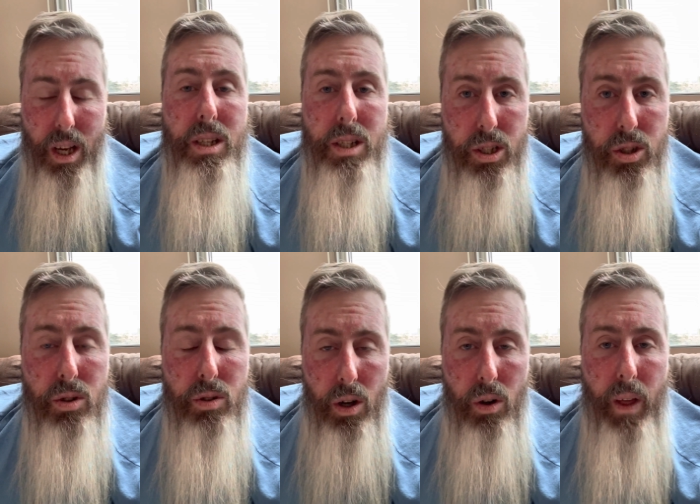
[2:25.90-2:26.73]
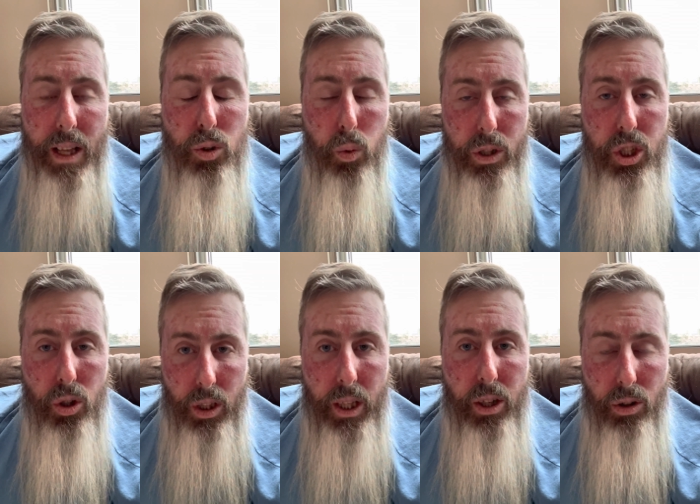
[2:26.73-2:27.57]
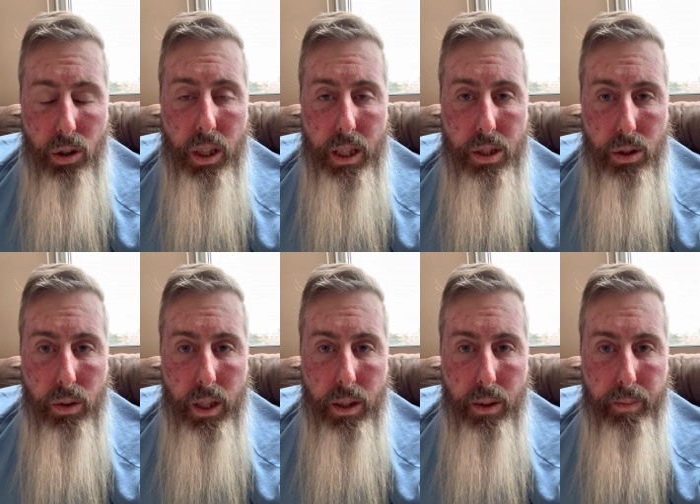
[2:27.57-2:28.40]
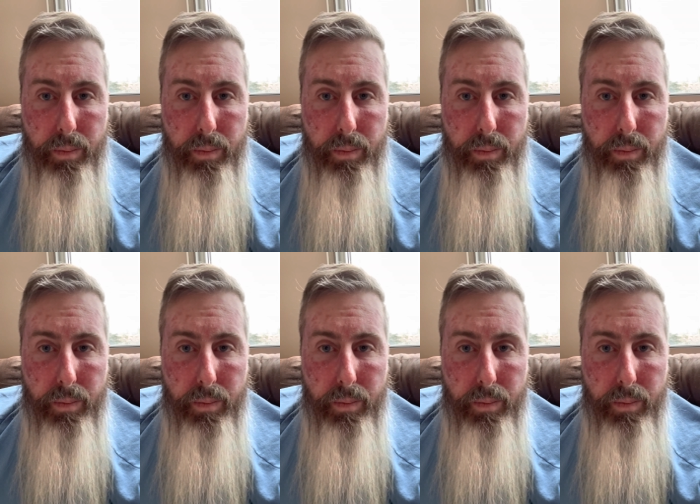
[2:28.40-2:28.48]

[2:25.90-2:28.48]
Did you know that's what you're literally doing?